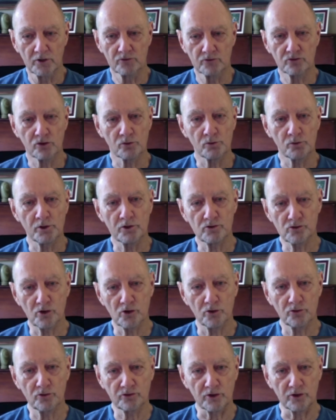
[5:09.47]
to
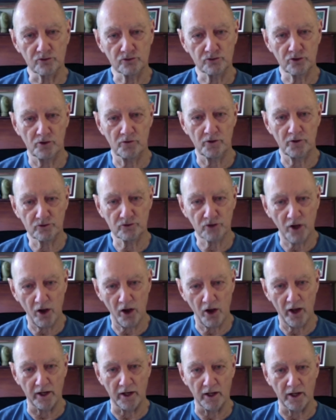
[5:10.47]
reduce it to the
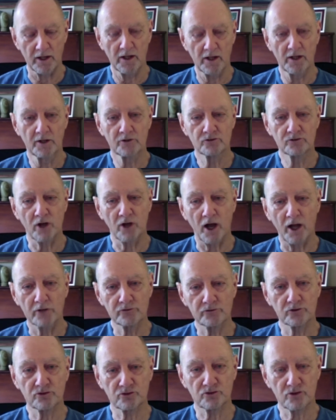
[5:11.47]
tiny to
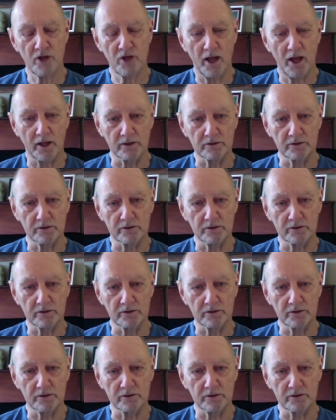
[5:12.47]
understand.